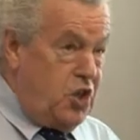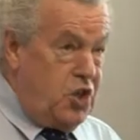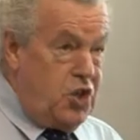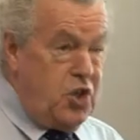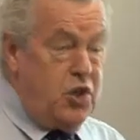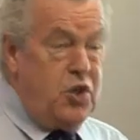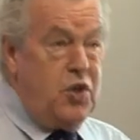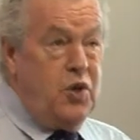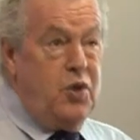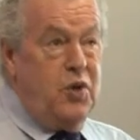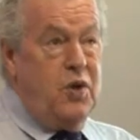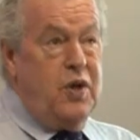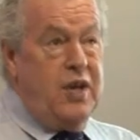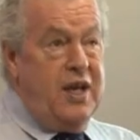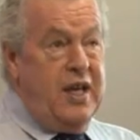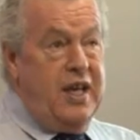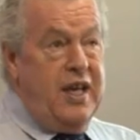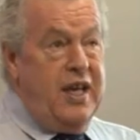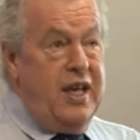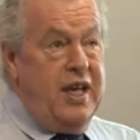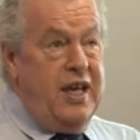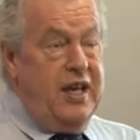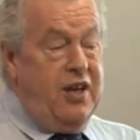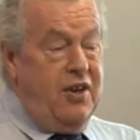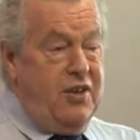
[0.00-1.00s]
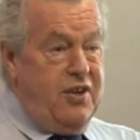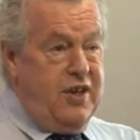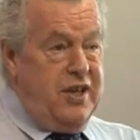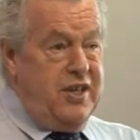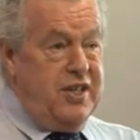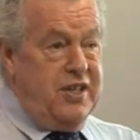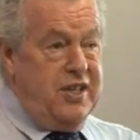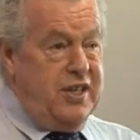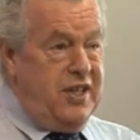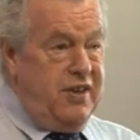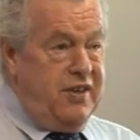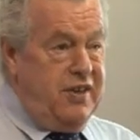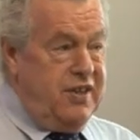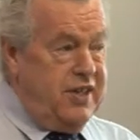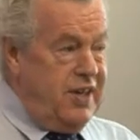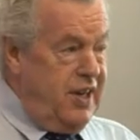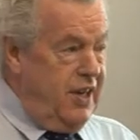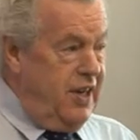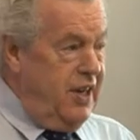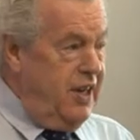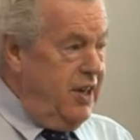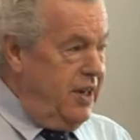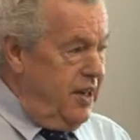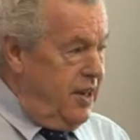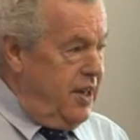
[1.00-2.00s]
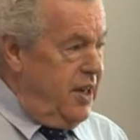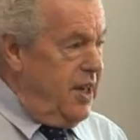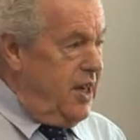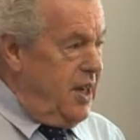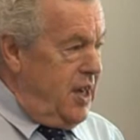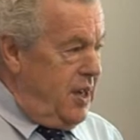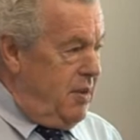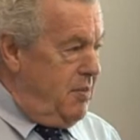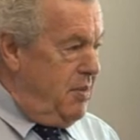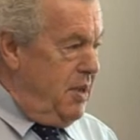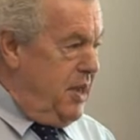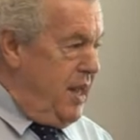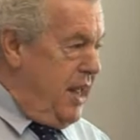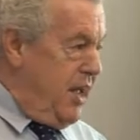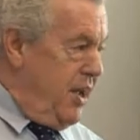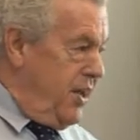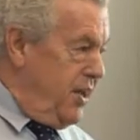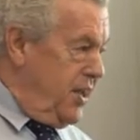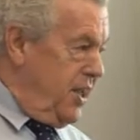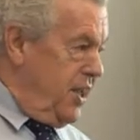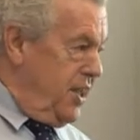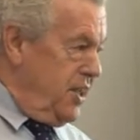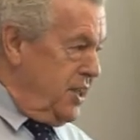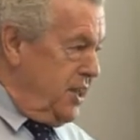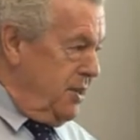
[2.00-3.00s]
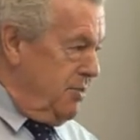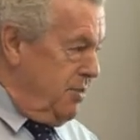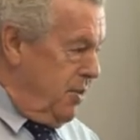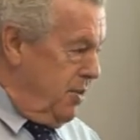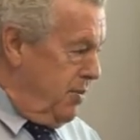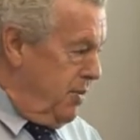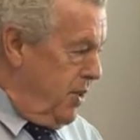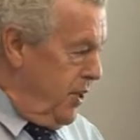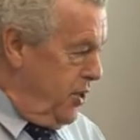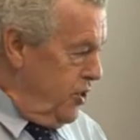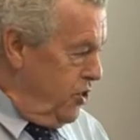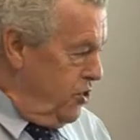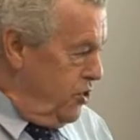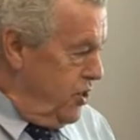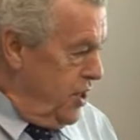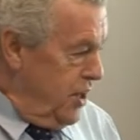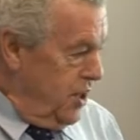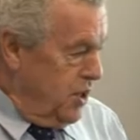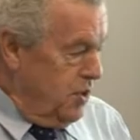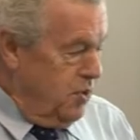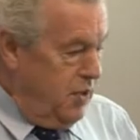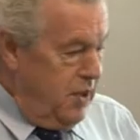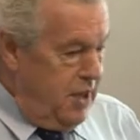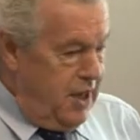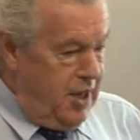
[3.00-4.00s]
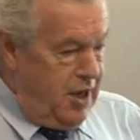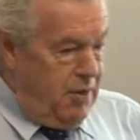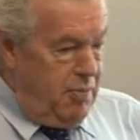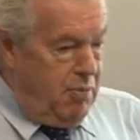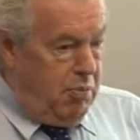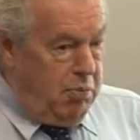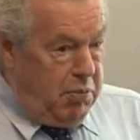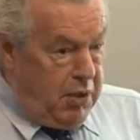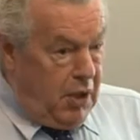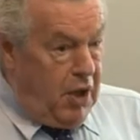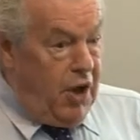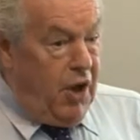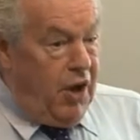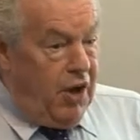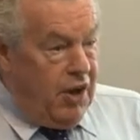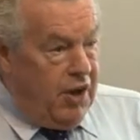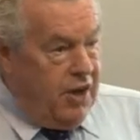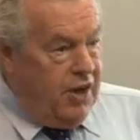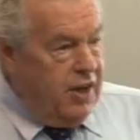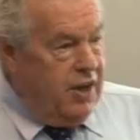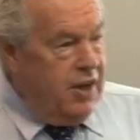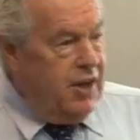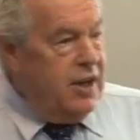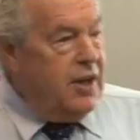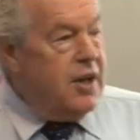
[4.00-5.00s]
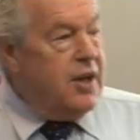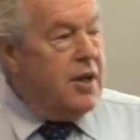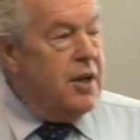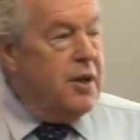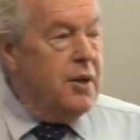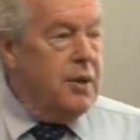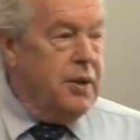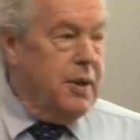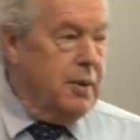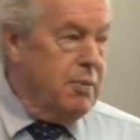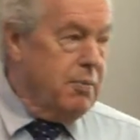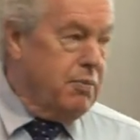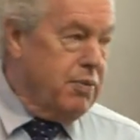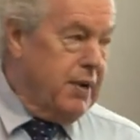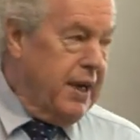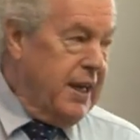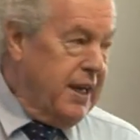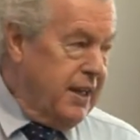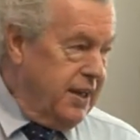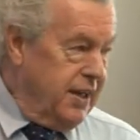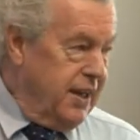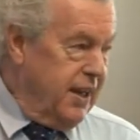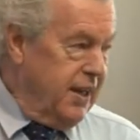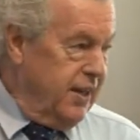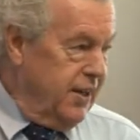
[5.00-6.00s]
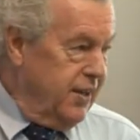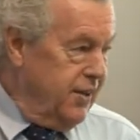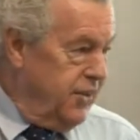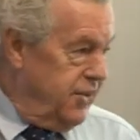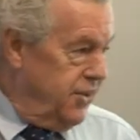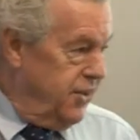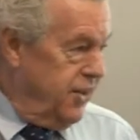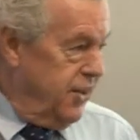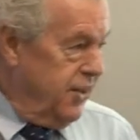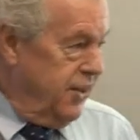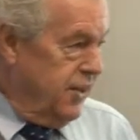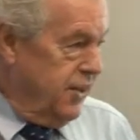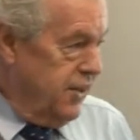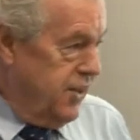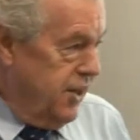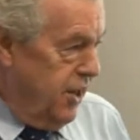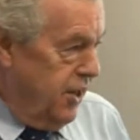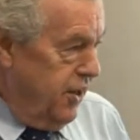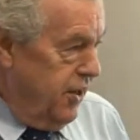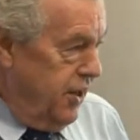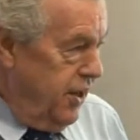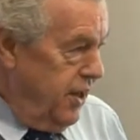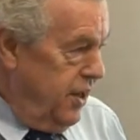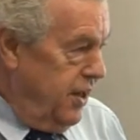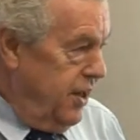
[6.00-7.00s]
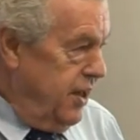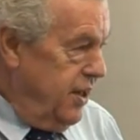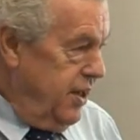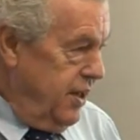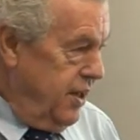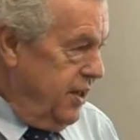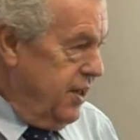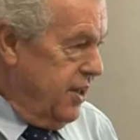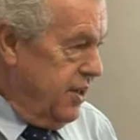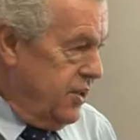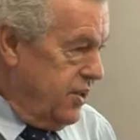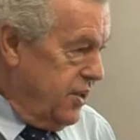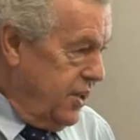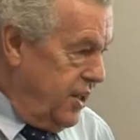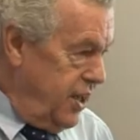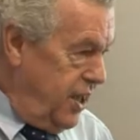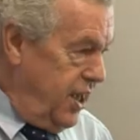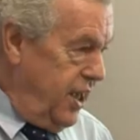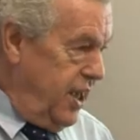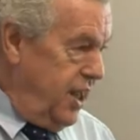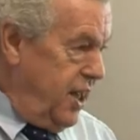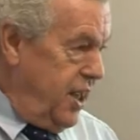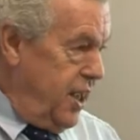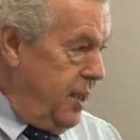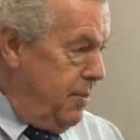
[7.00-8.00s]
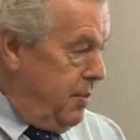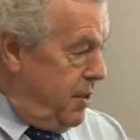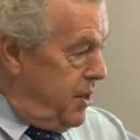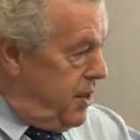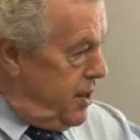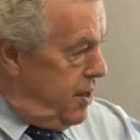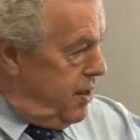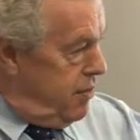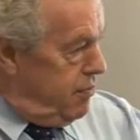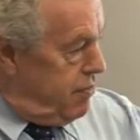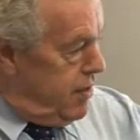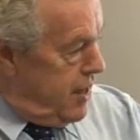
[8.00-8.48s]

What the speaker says: do increase serotonin. But nowadays, the more modern drugs we know block the breakdown of serotonin. So they inhibit the